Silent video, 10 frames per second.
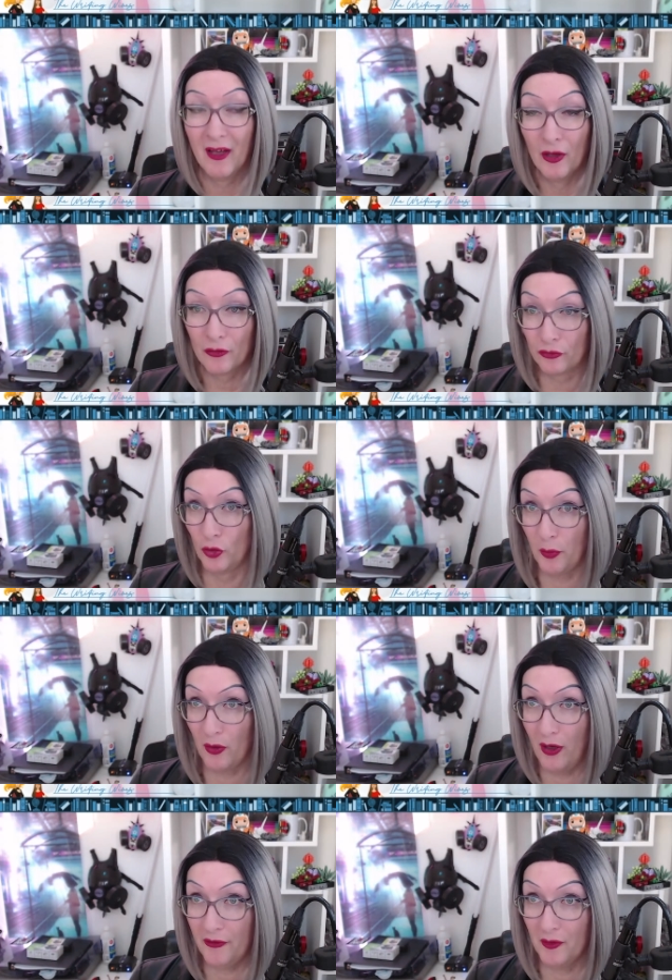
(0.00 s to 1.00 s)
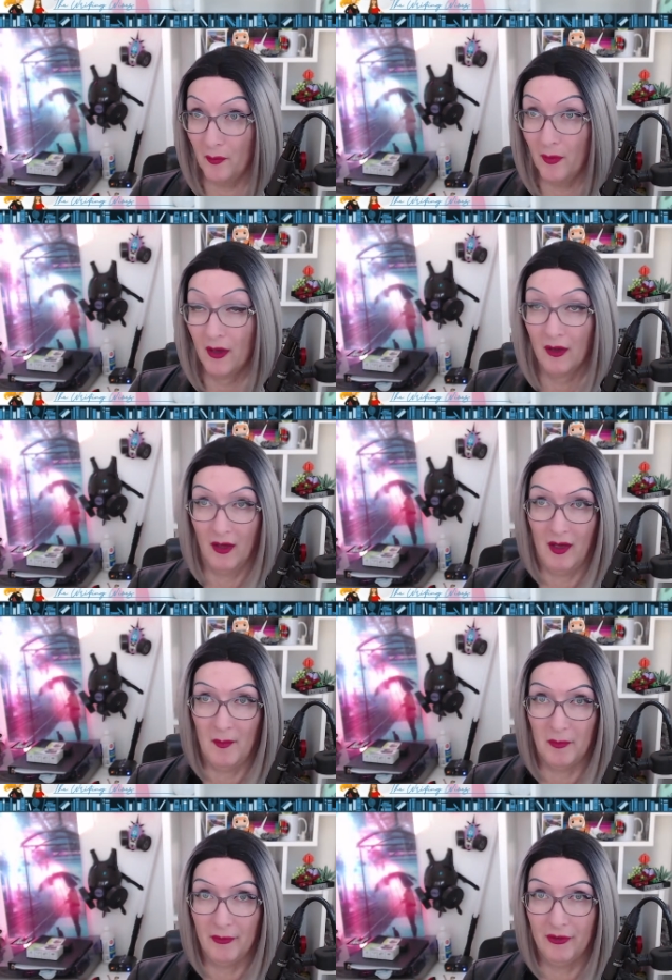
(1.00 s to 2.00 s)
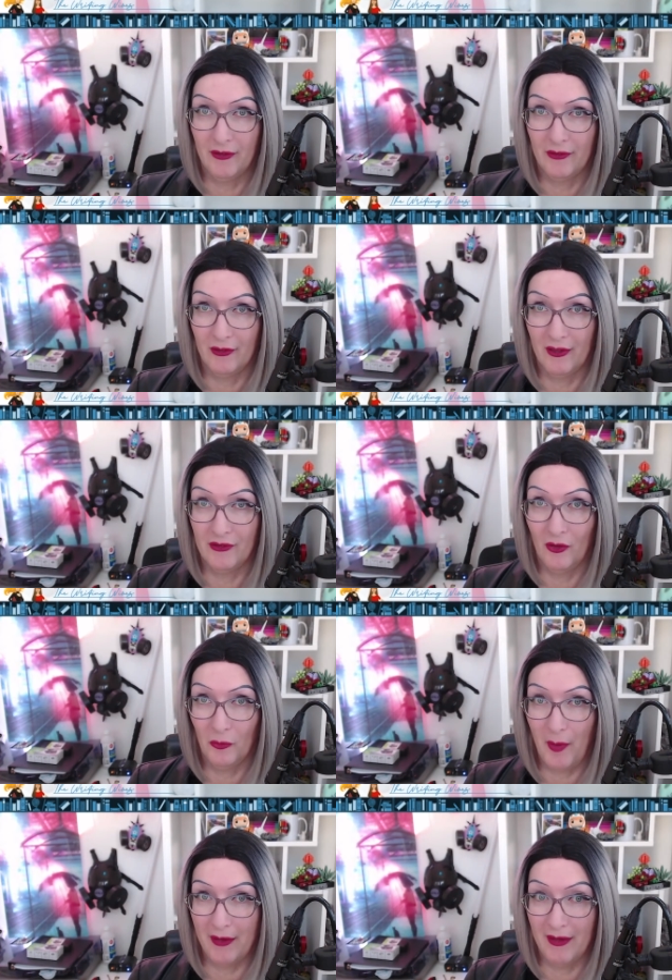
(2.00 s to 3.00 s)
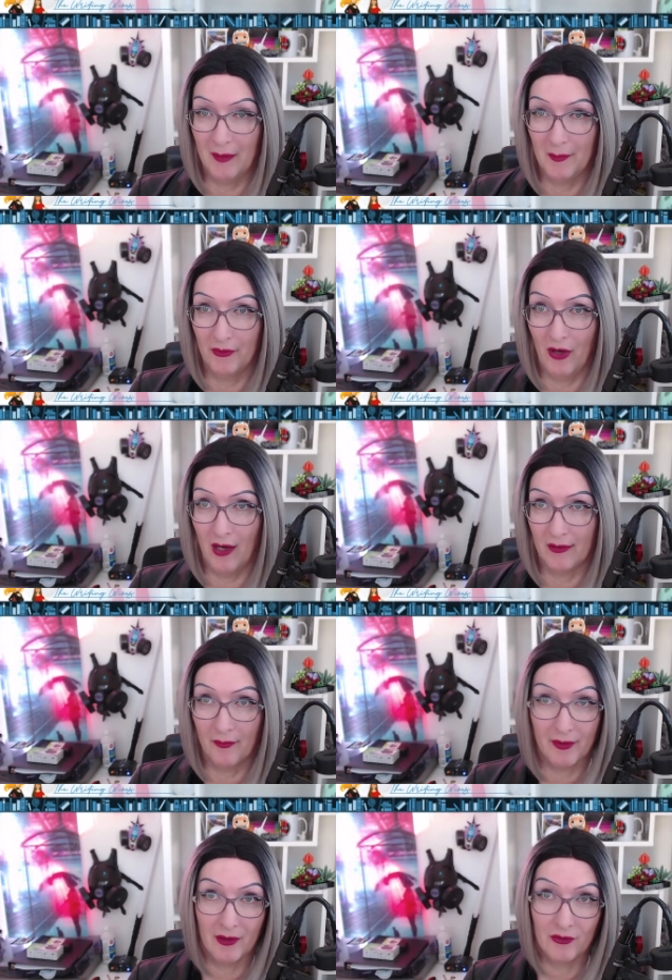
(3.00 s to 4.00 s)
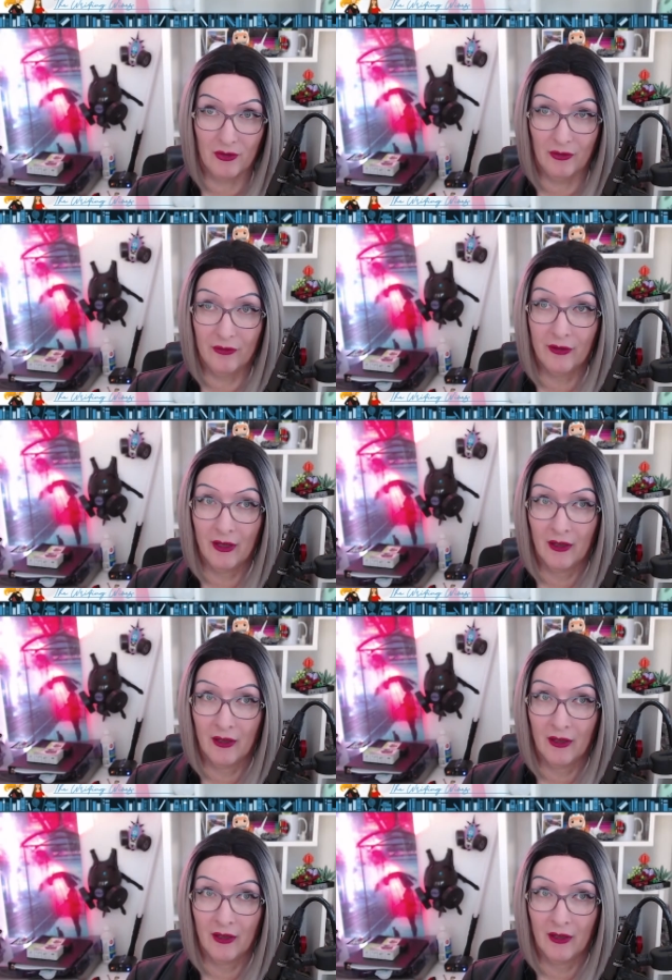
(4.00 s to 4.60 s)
super awesome. Especially considering that Jill's pen name is not something that she's